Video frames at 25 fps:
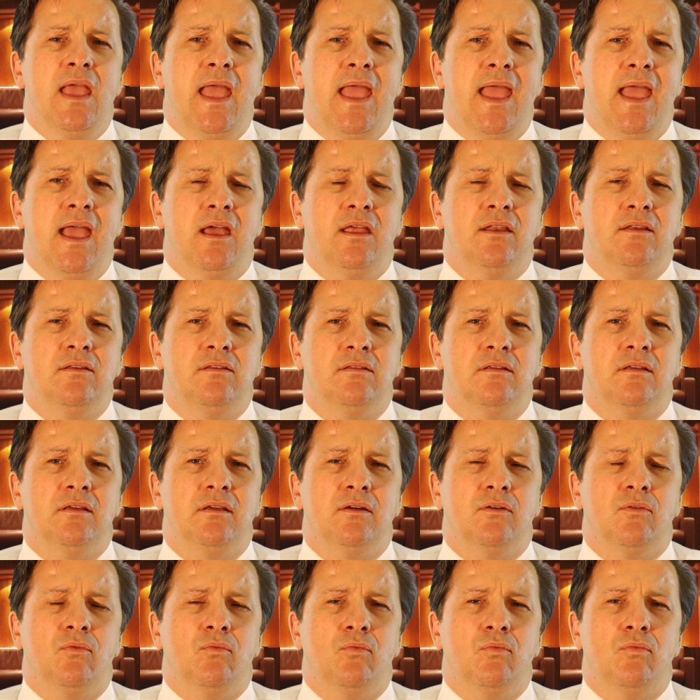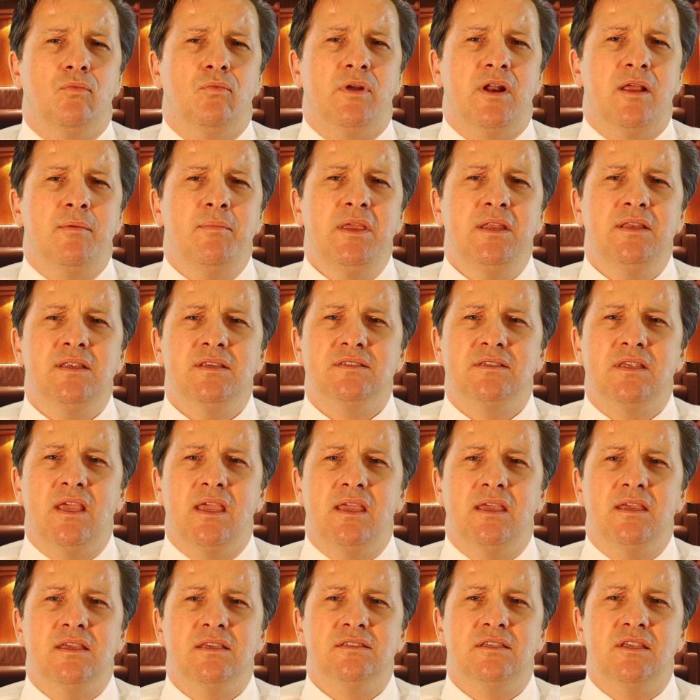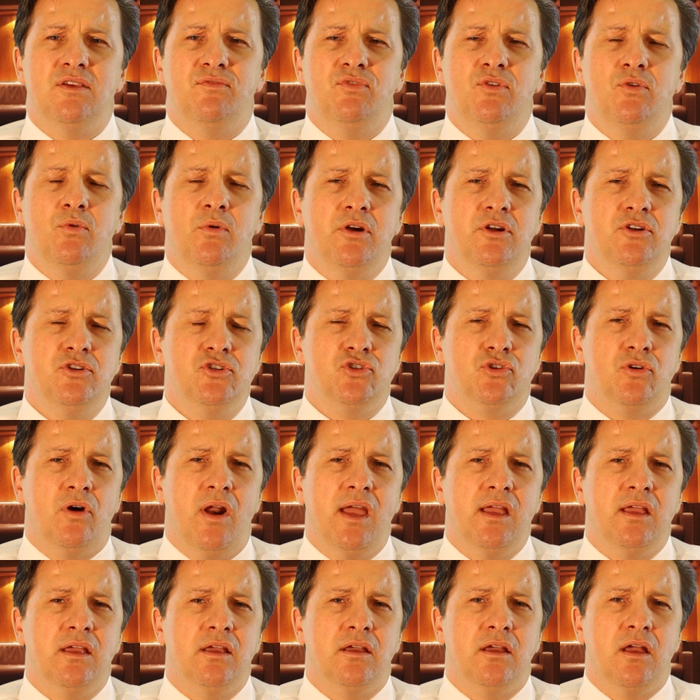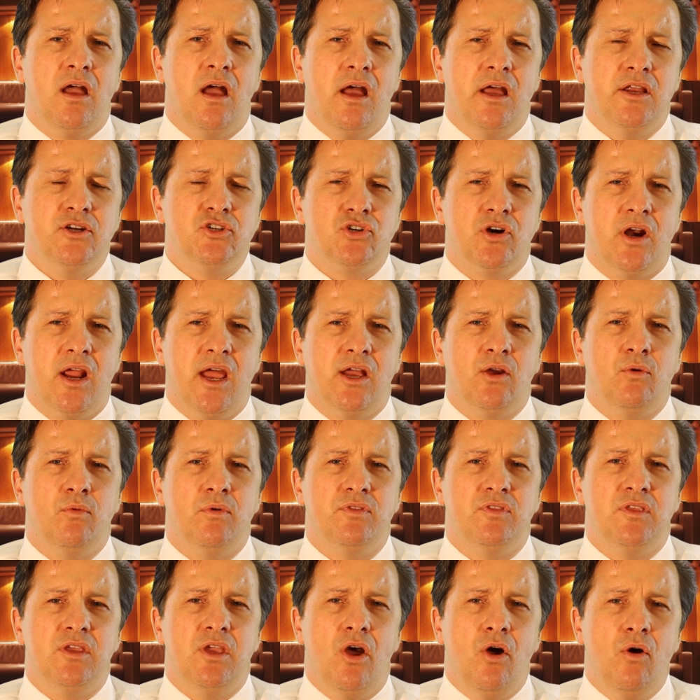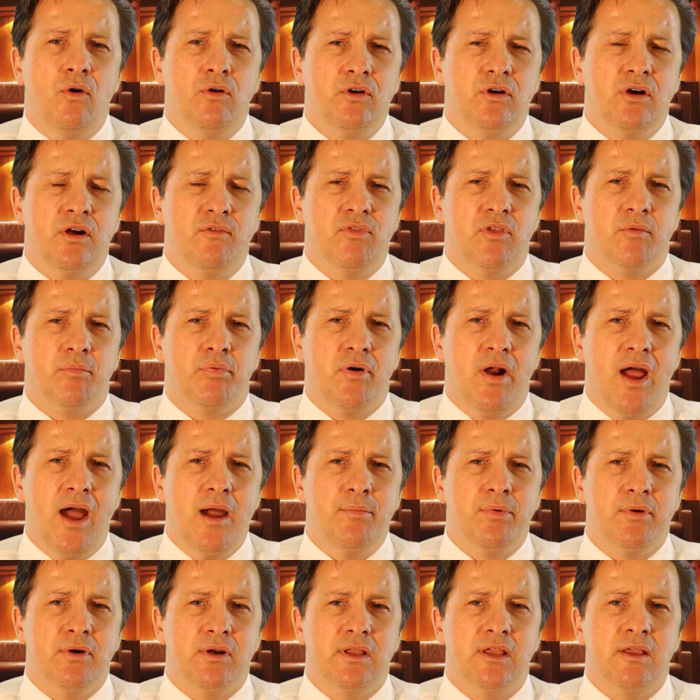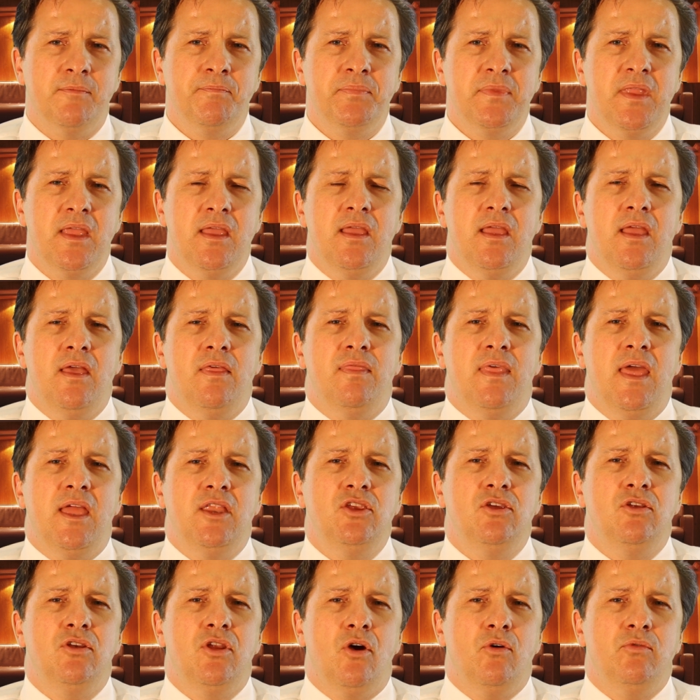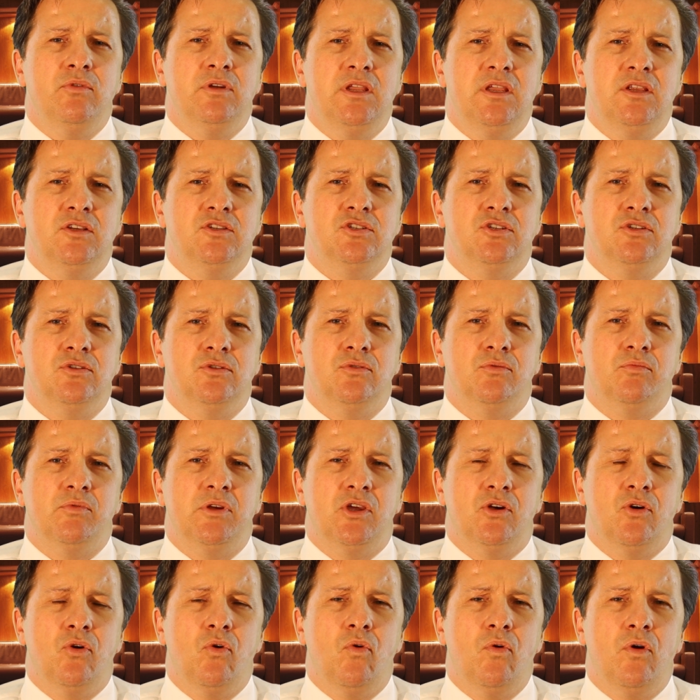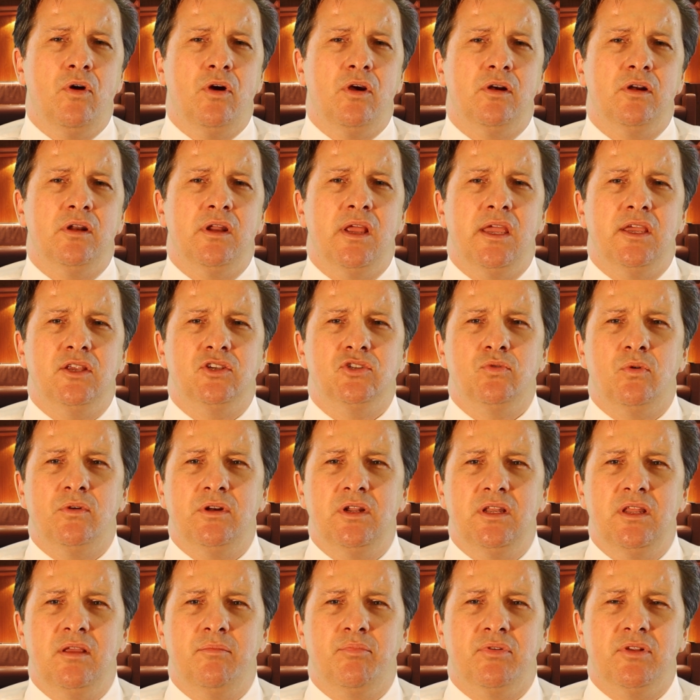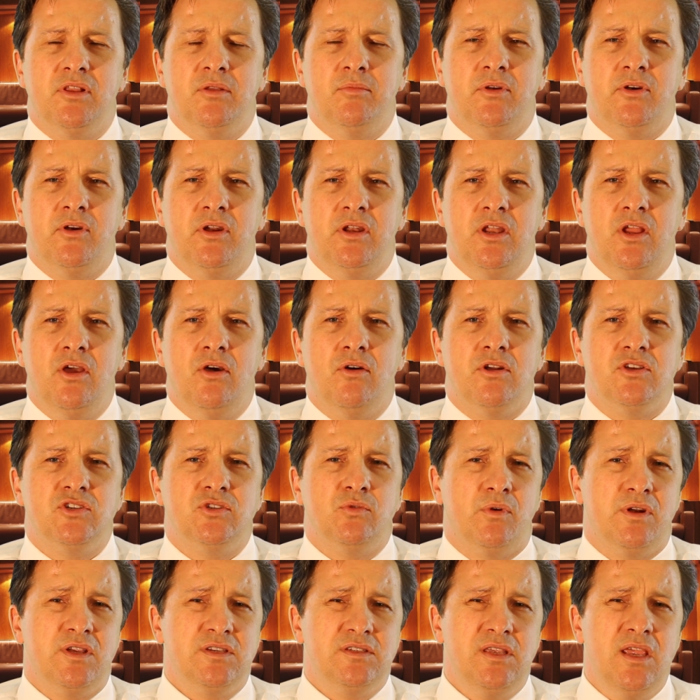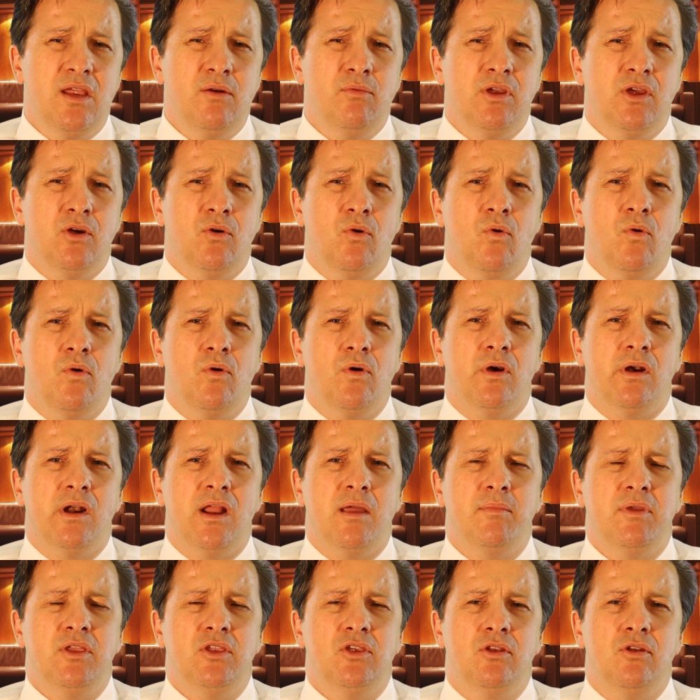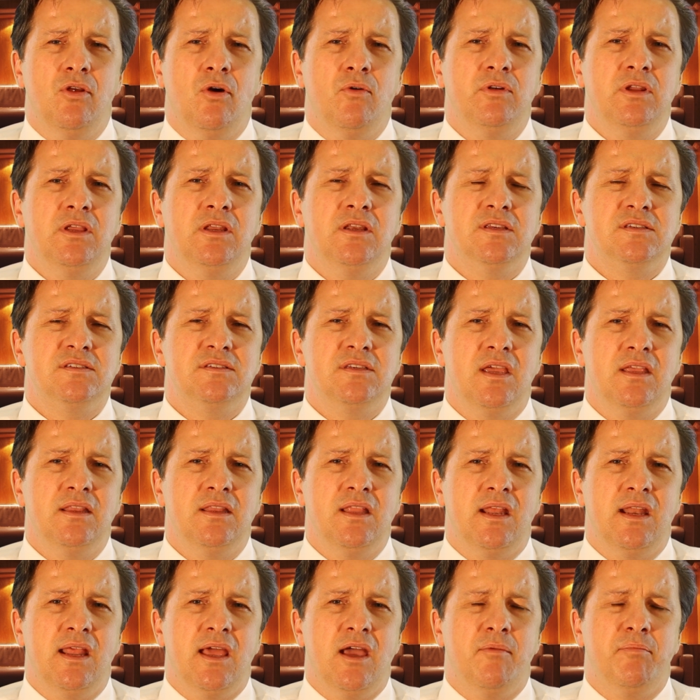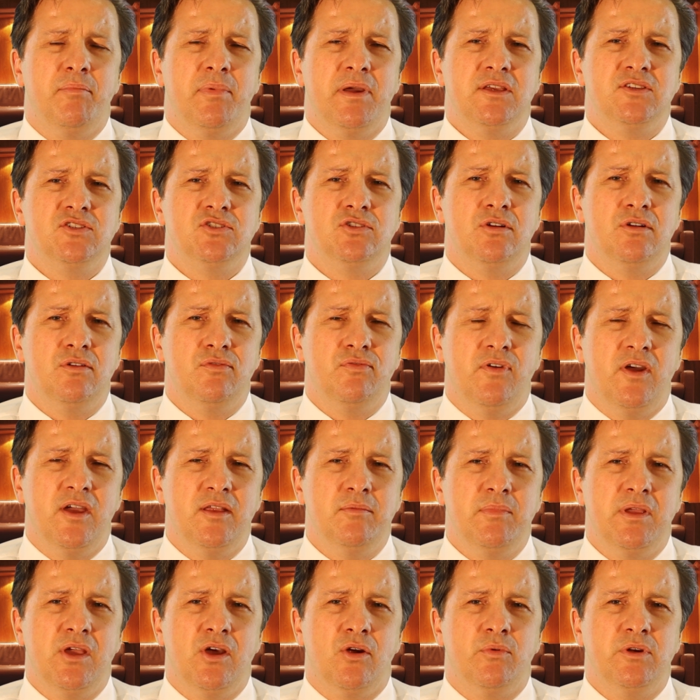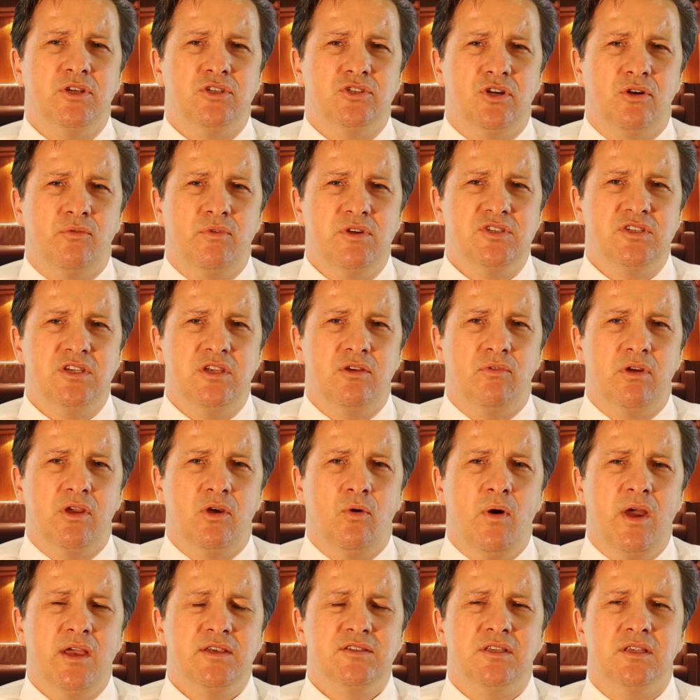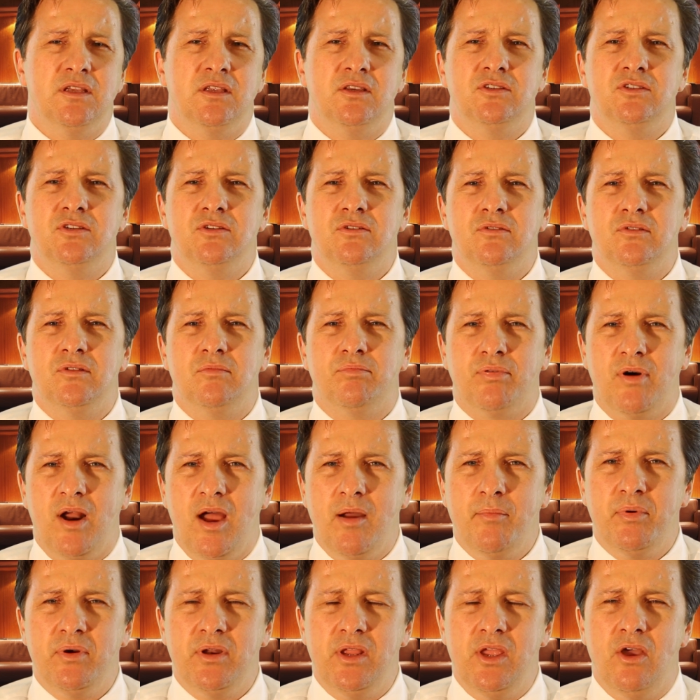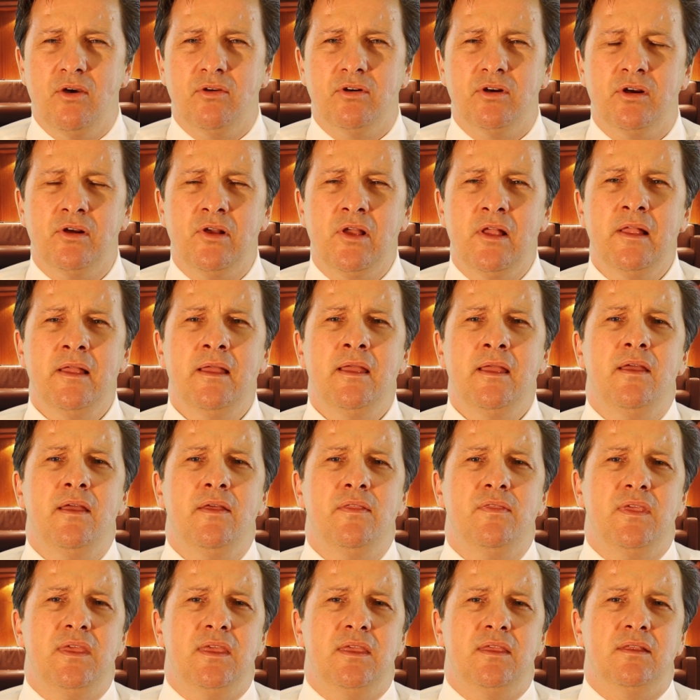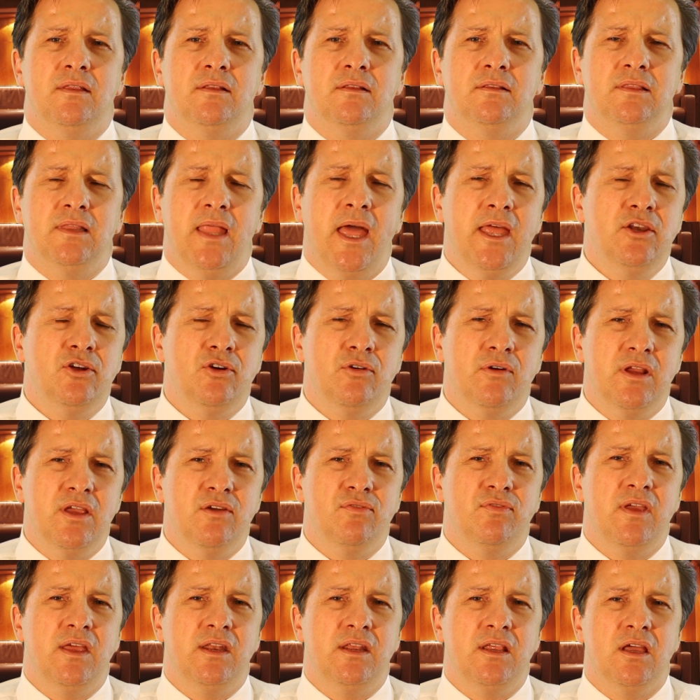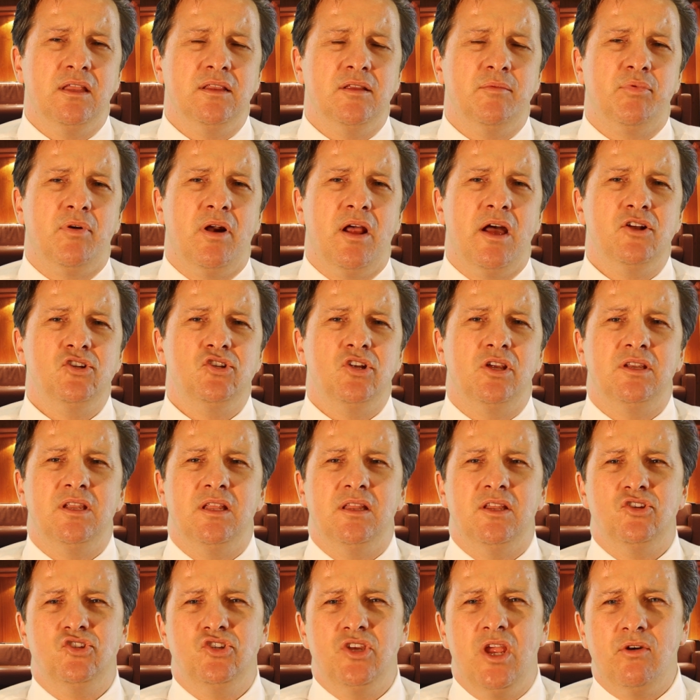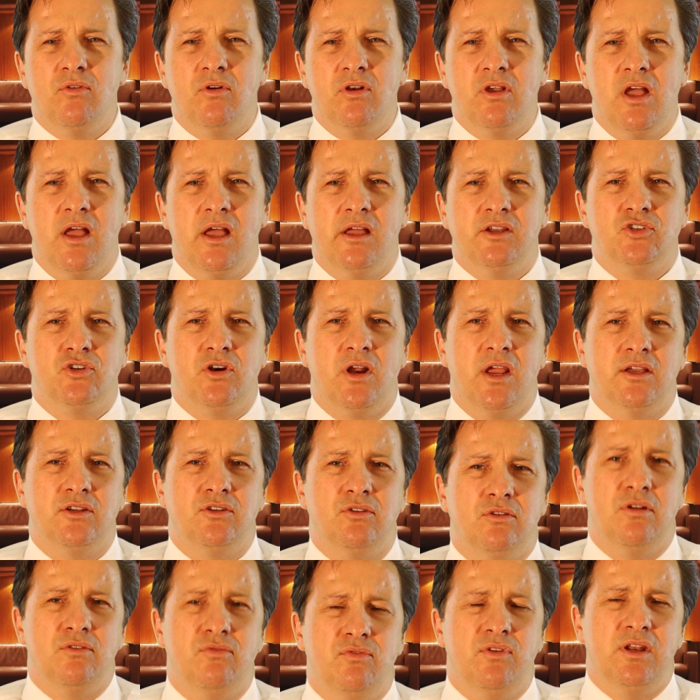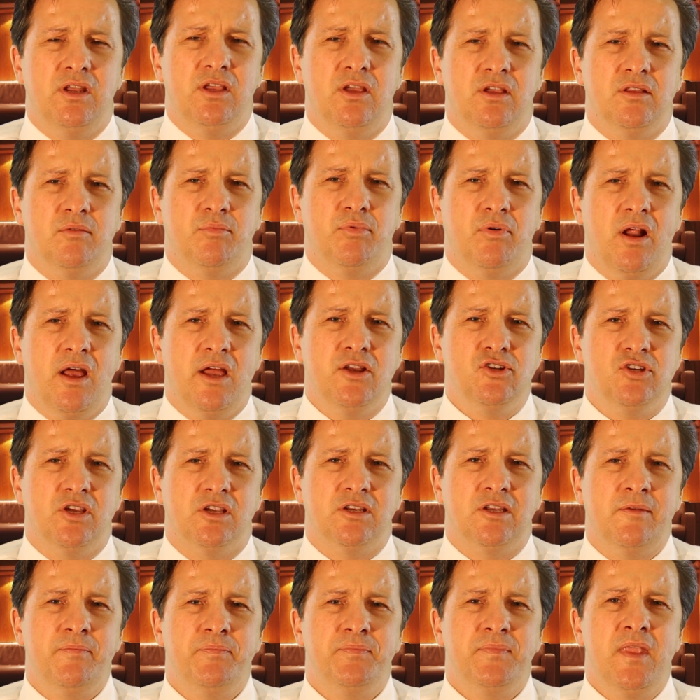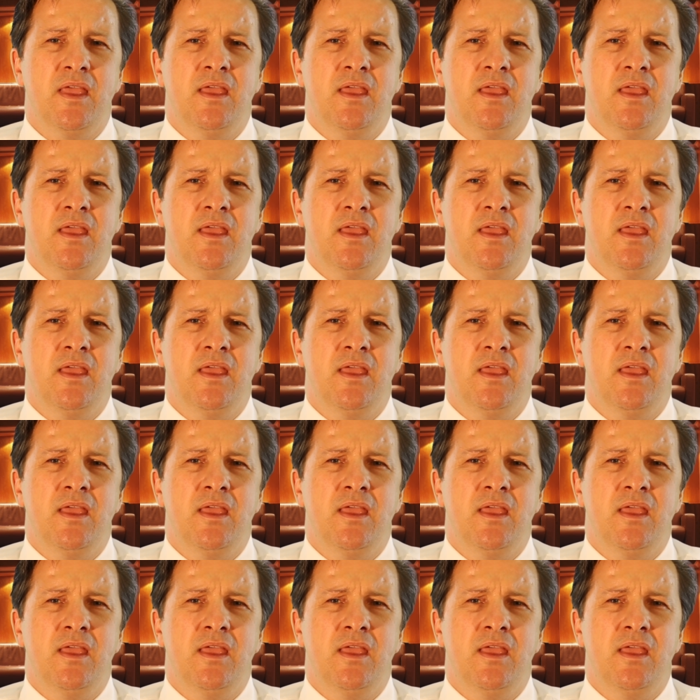And uh, what I mean to say is if you are in direct contract with the owner of the property, then you don't need to record a 20-day preliminary notice. When I say record, I mean you don't need to send that out by certified mail return receipt requested to the property owner, the lender, if any, on the project, and the general contractor, if any, on the project.